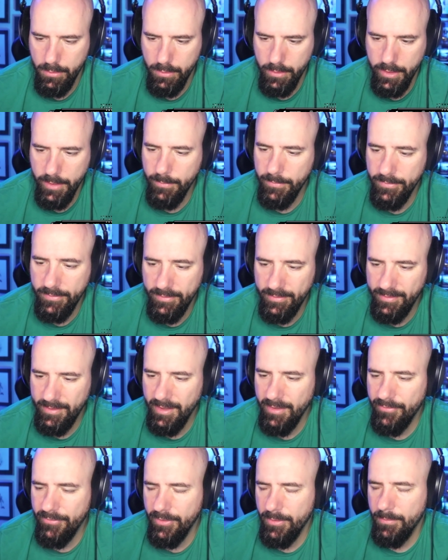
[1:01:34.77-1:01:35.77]

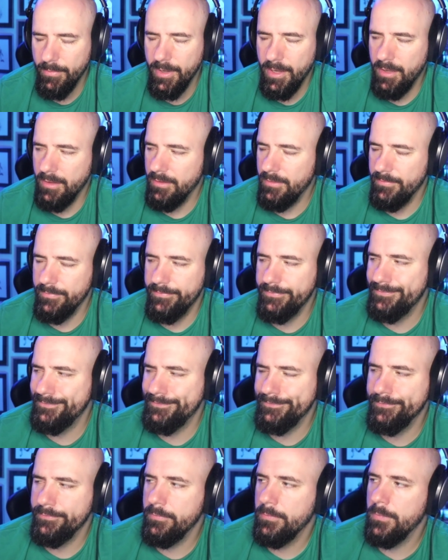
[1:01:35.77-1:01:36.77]
MCFM. I,
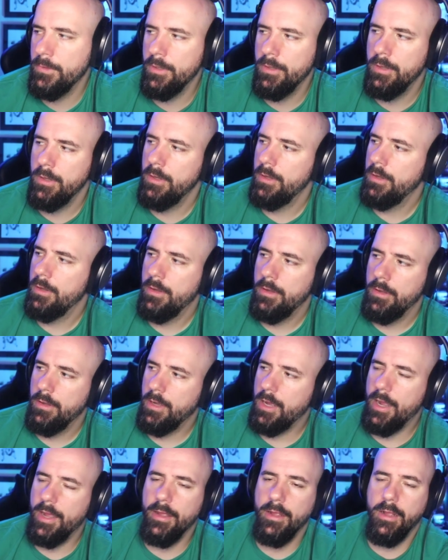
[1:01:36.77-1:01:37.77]

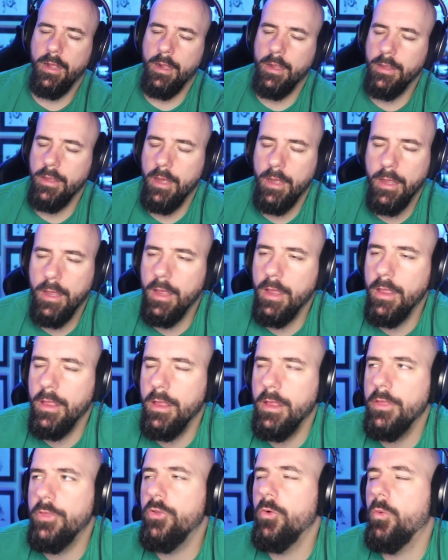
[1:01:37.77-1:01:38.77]
I, I, yeah,
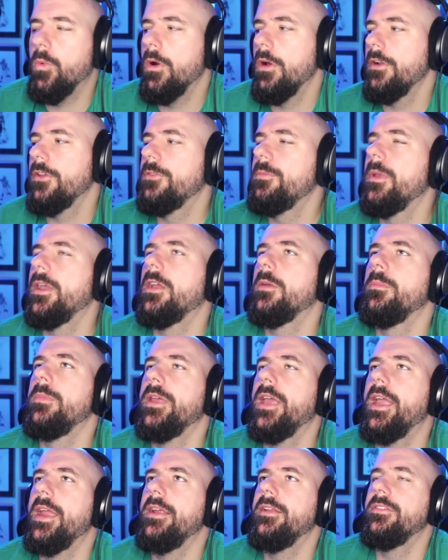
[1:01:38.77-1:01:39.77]
the world is making
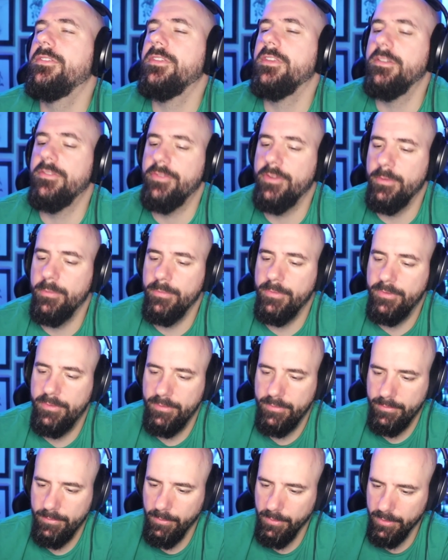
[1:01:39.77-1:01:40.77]
me hate
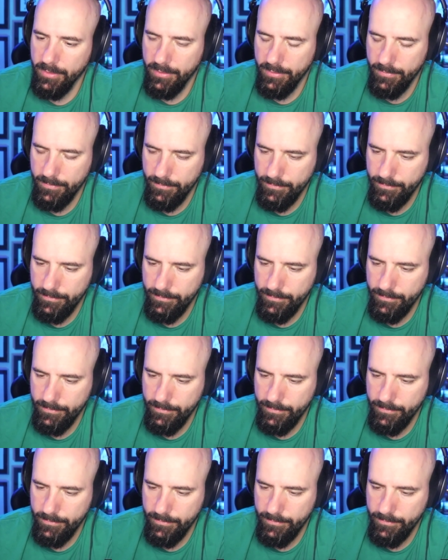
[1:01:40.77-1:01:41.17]
CFMs, really.